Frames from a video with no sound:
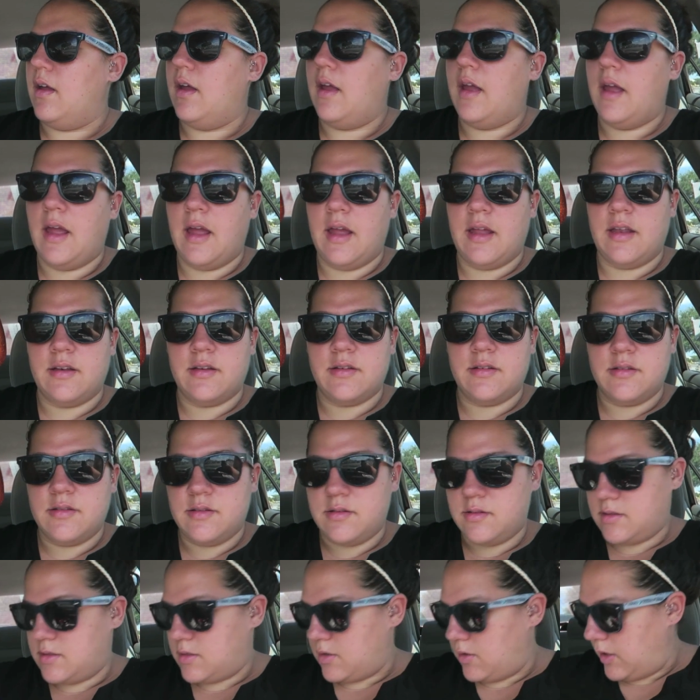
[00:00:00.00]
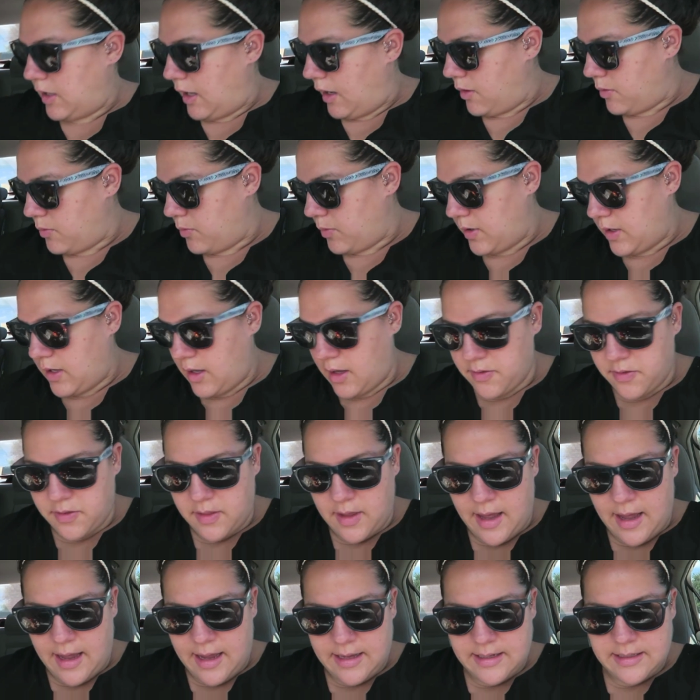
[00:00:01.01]
And so yeah, we got
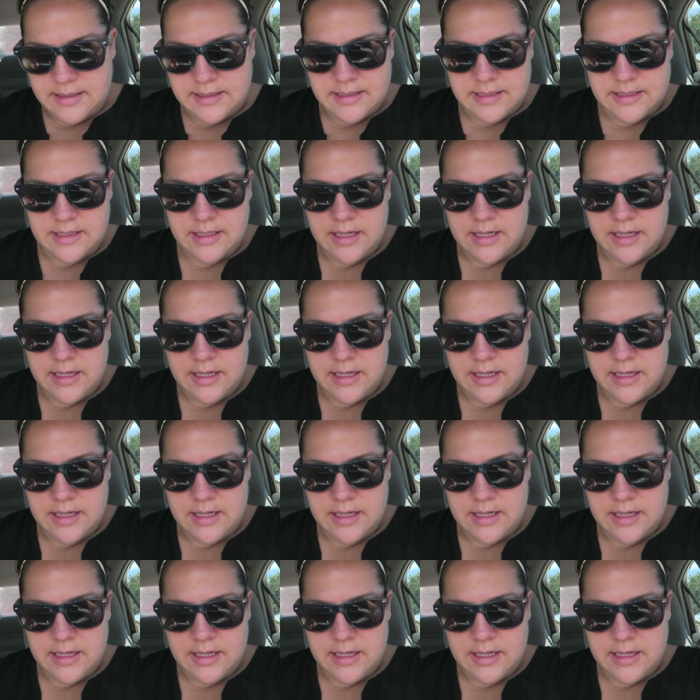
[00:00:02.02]
that.